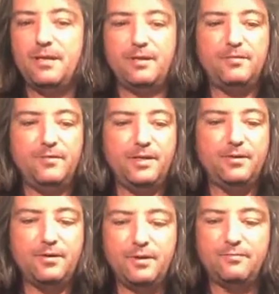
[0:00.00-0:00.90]
I'll
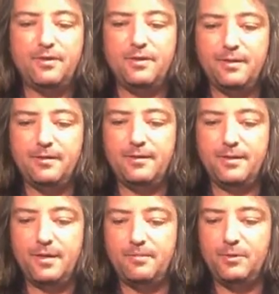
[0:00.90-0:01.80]
make another video
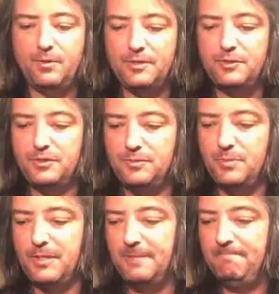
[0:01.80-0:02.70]
covering the
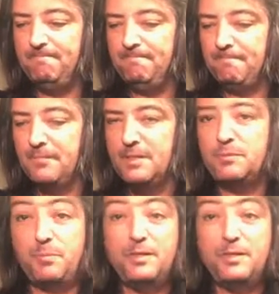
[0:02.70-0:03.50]
common questions, but